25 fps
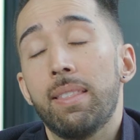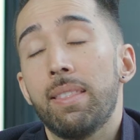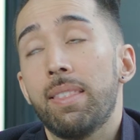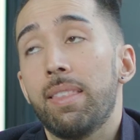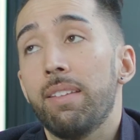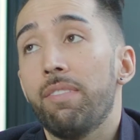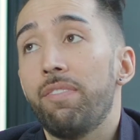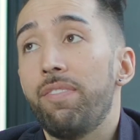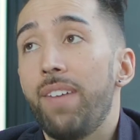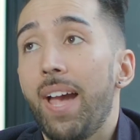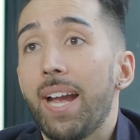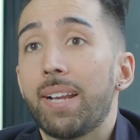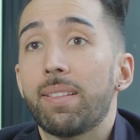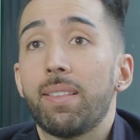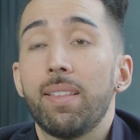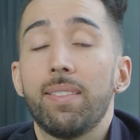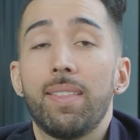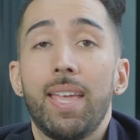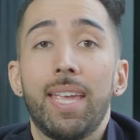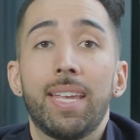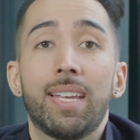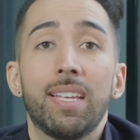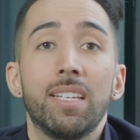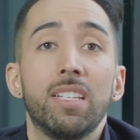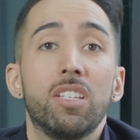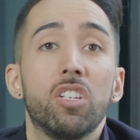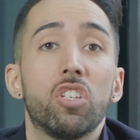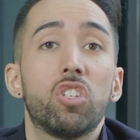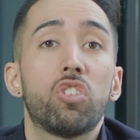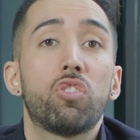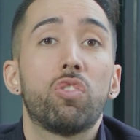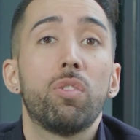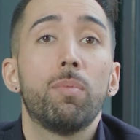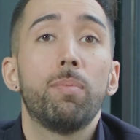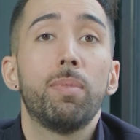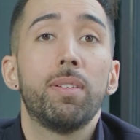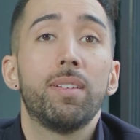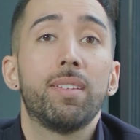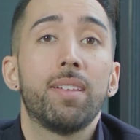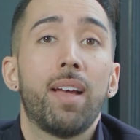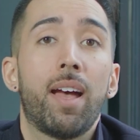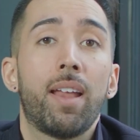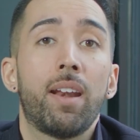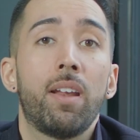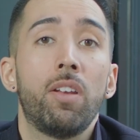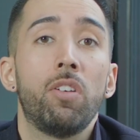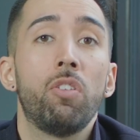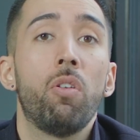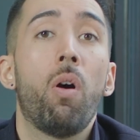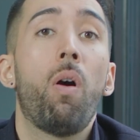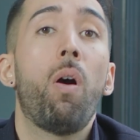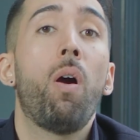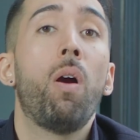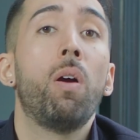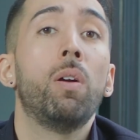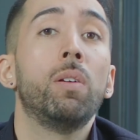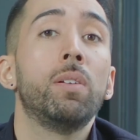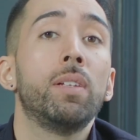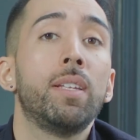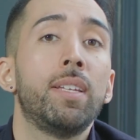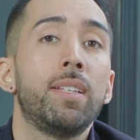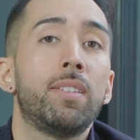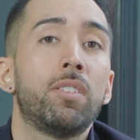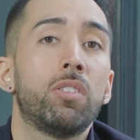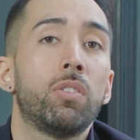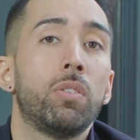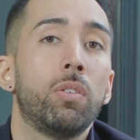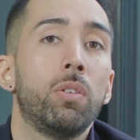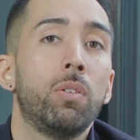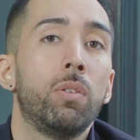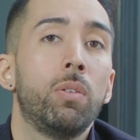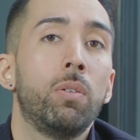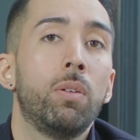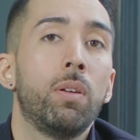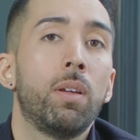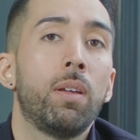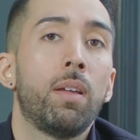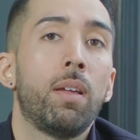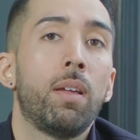the fact that they can distribute data not only to